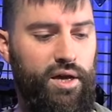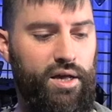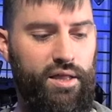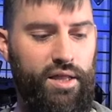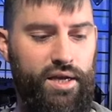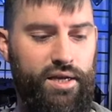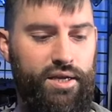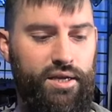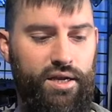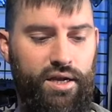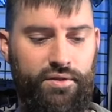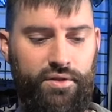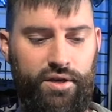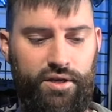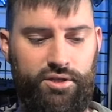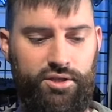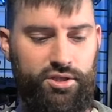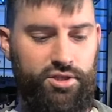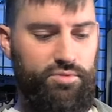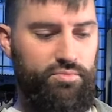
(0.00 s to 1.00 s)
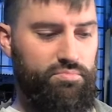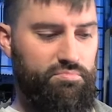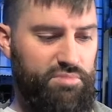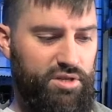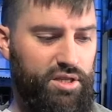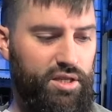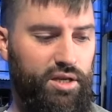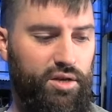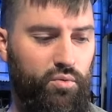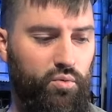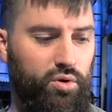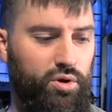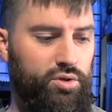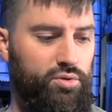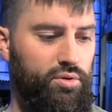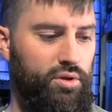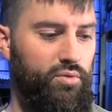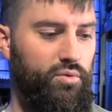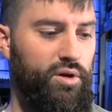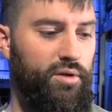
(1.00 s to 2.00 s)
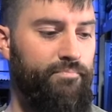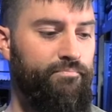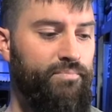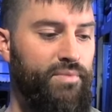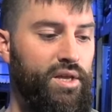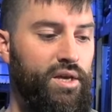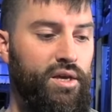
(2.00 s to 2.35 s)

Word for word: I like it. I think it just, I think it works really well.